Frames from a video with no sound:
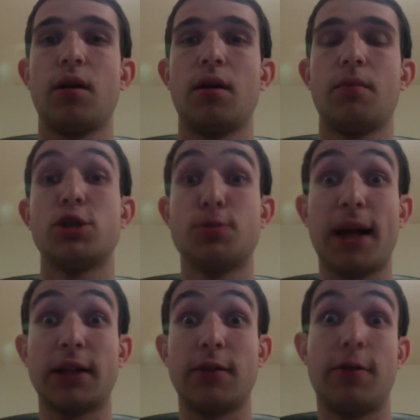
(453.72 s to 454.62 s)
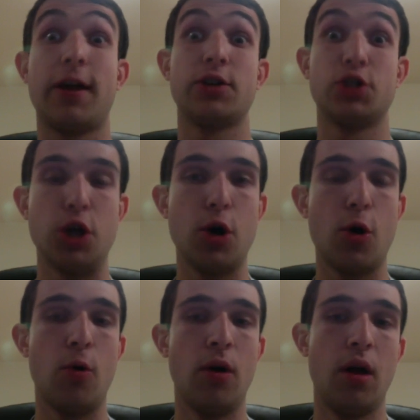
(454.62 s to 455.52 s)
perspective things
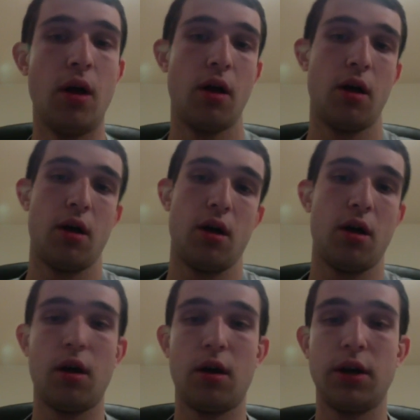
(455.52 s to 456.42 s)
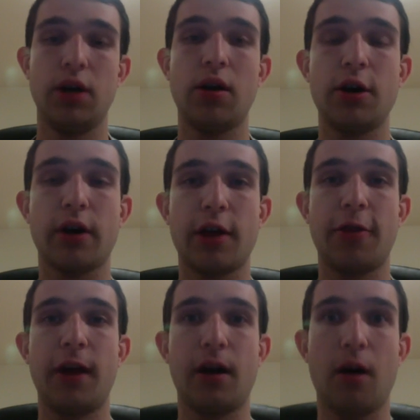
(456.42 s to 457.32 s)
do, you're going to
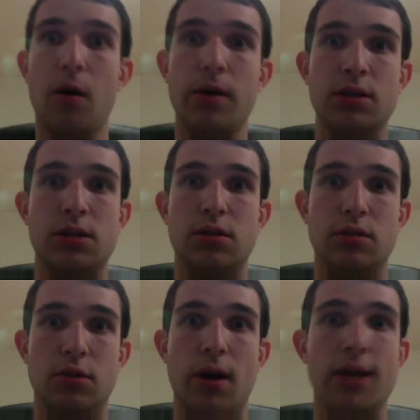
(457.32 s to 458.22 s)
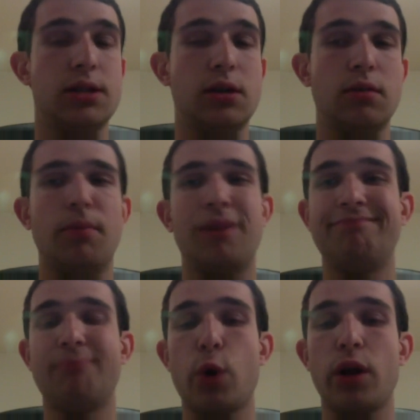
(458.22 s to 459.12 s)
think, oh, he's crazy. But
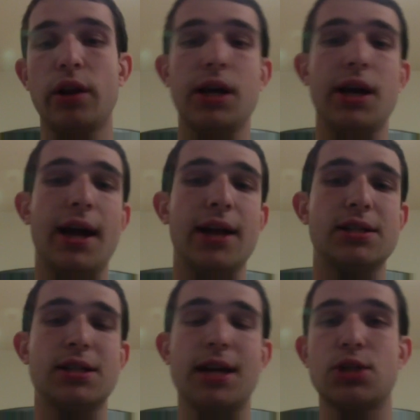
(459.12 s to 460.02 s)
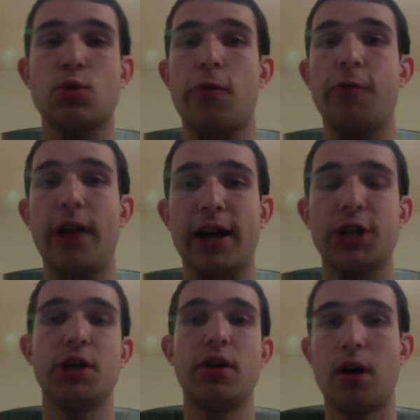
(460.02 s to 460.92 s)
really, it's a
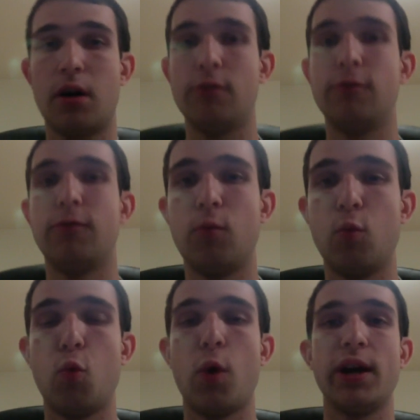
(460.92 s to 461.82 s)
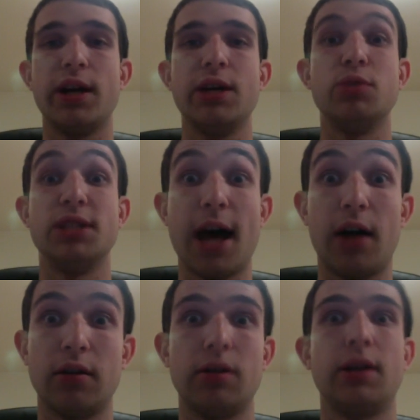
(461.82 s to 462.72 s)
reflection of what he was
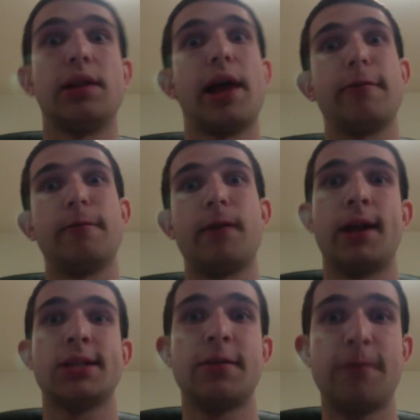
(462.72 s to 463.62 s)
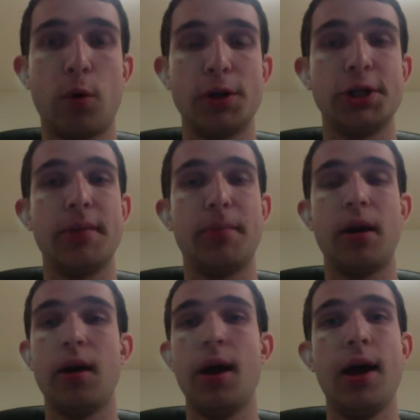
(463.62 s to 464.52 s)
dealt in life. And it's unfortunate,
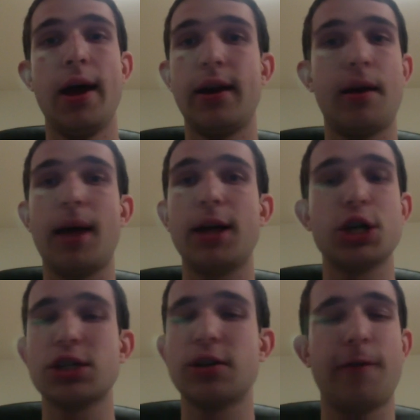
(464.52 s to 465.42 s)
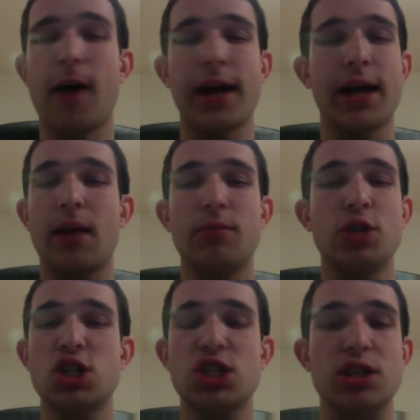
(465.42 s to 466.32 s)
but I'm not justifying it. I'm
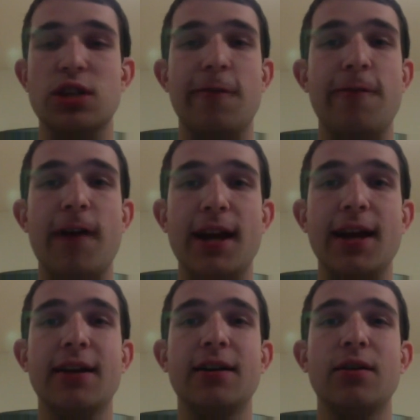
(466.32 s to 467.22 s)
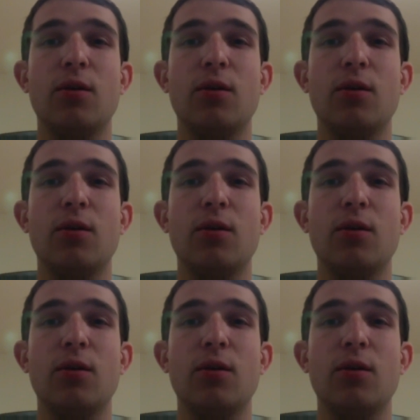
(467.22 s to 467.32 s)
just defending